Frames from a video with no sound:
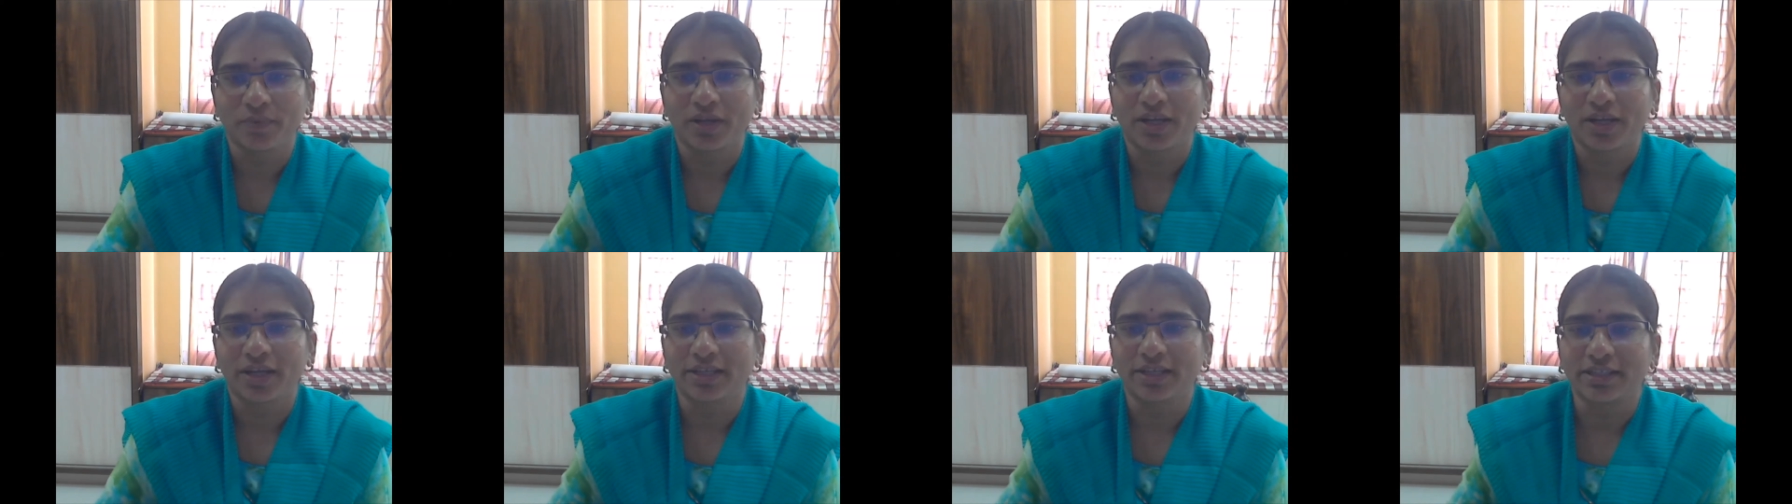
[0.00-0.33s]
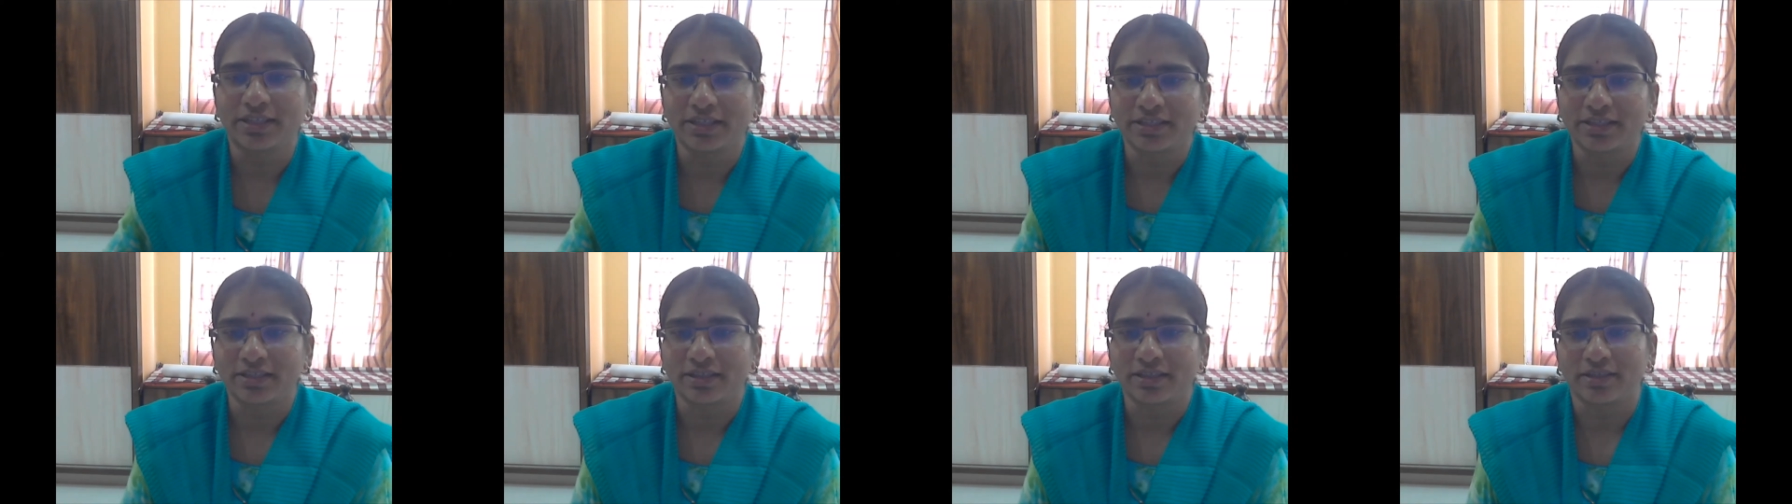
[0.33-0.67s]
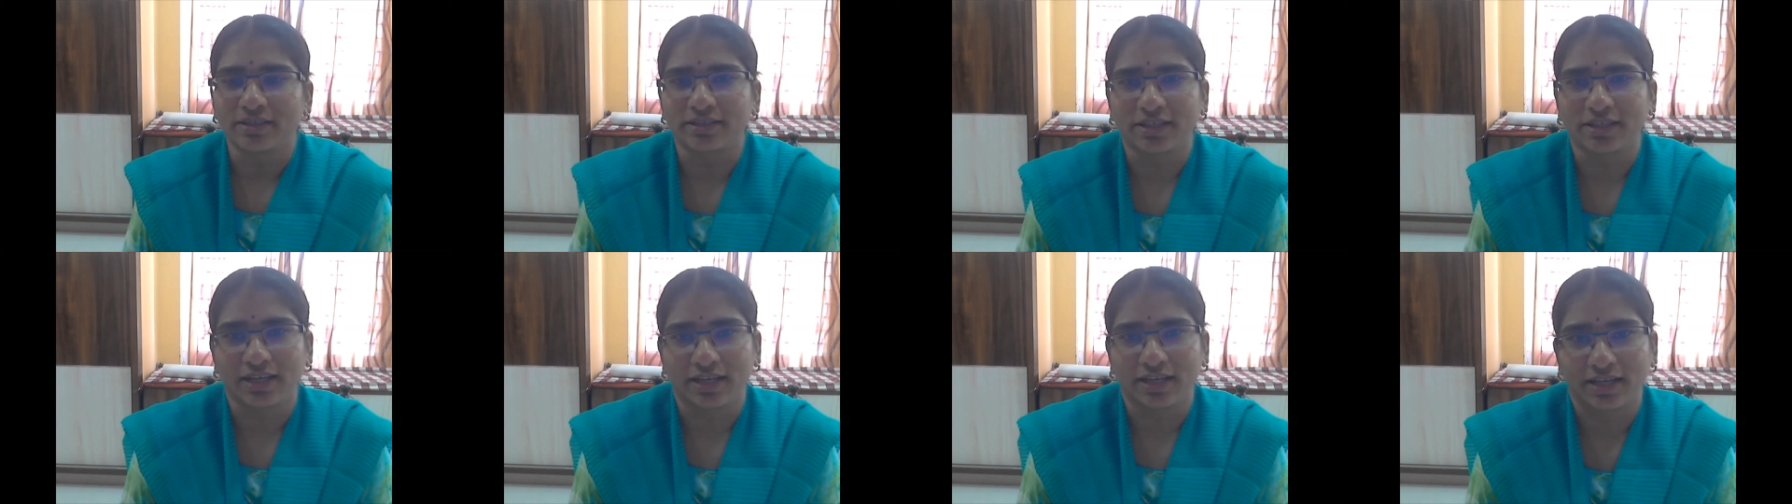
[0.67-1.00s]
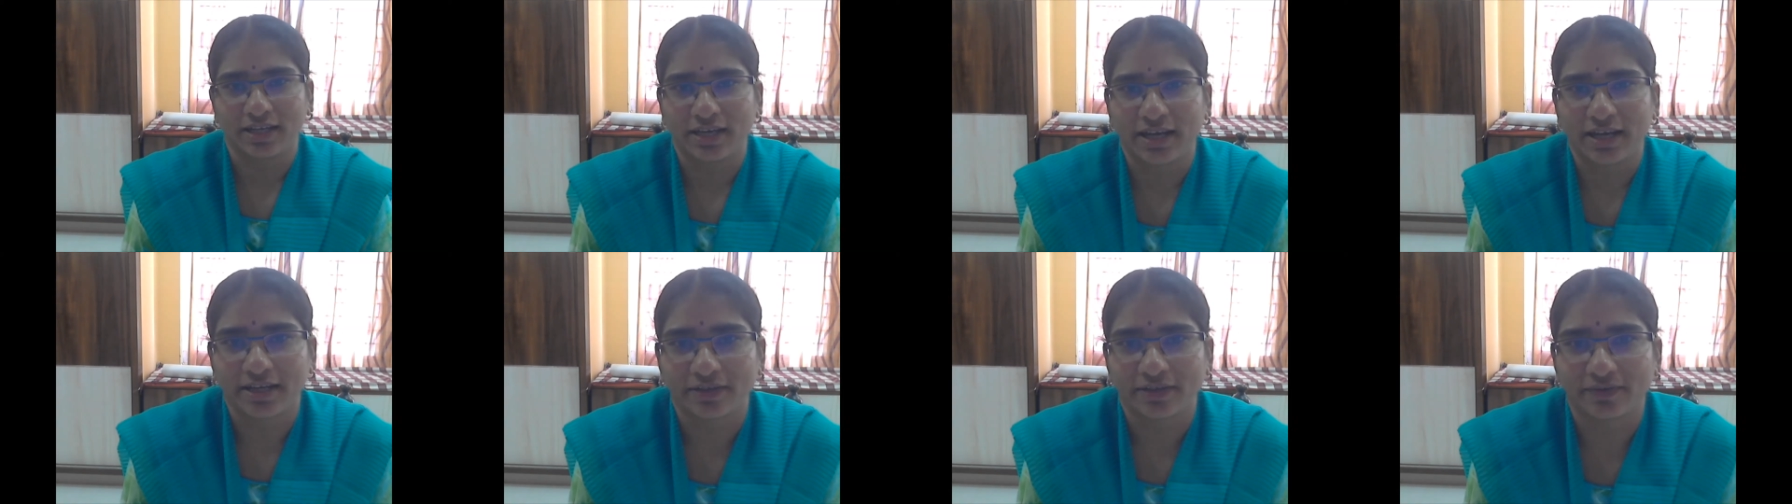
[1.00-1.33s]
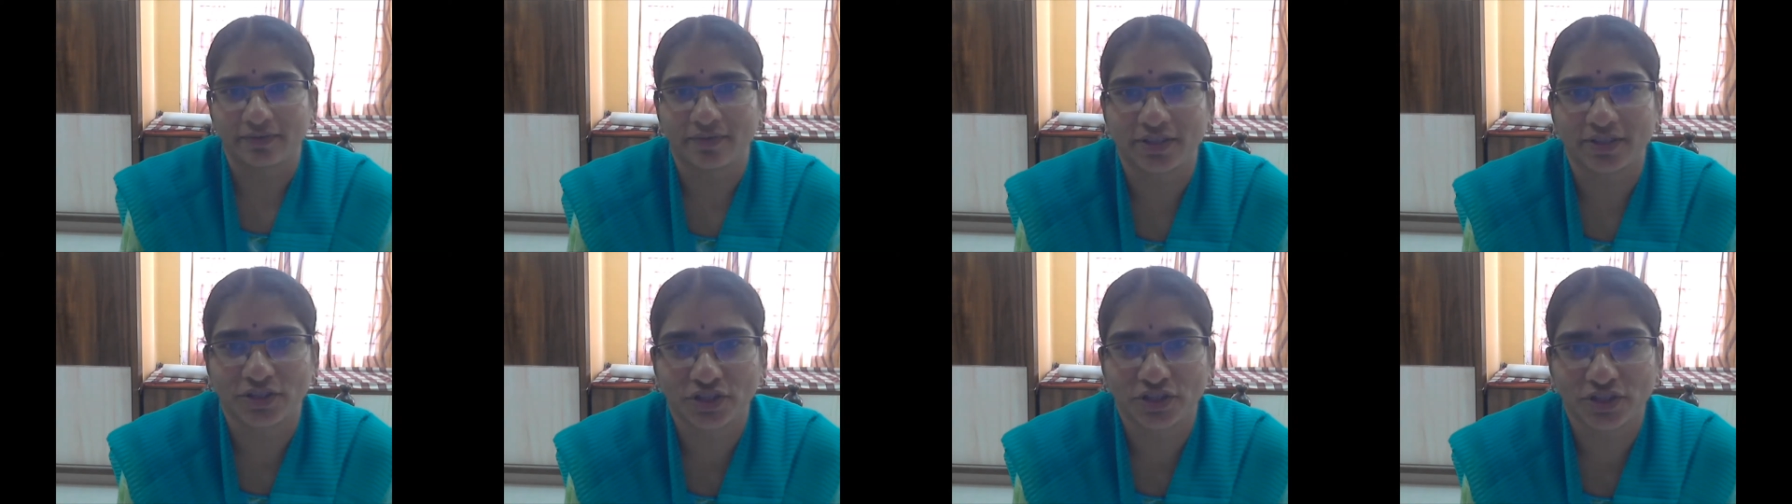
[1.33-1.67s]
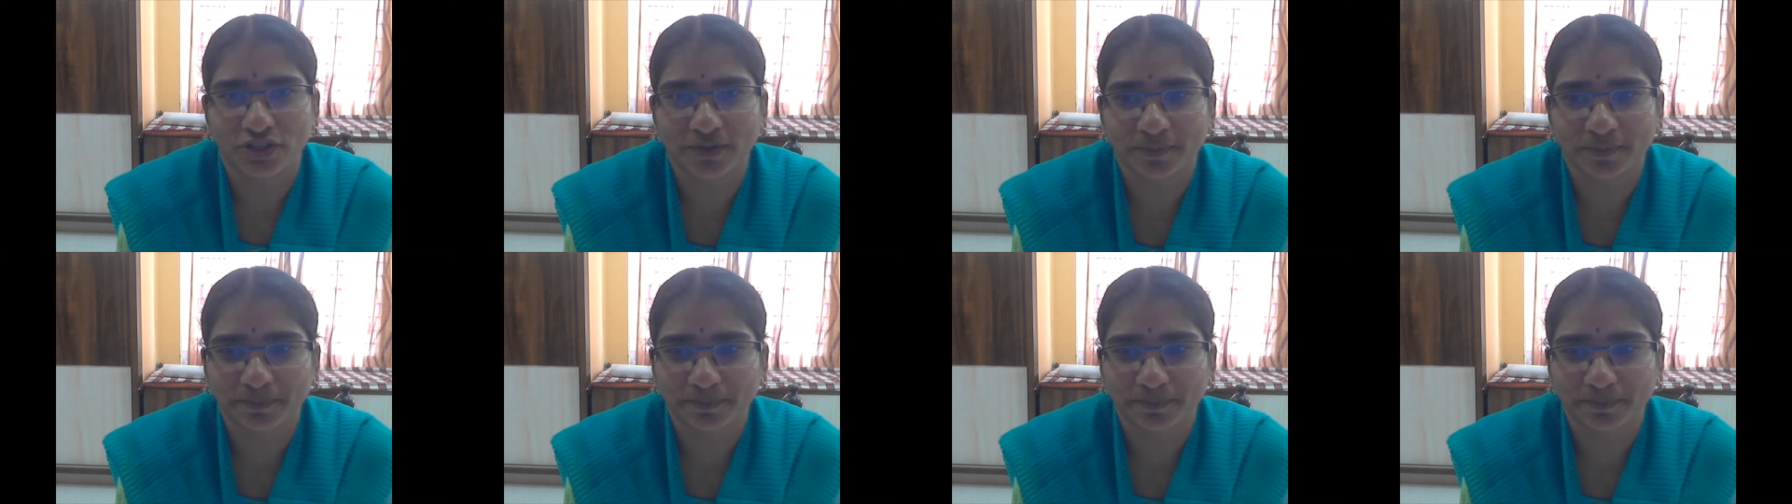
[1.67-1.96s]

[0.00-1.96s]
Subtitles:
it is the second language.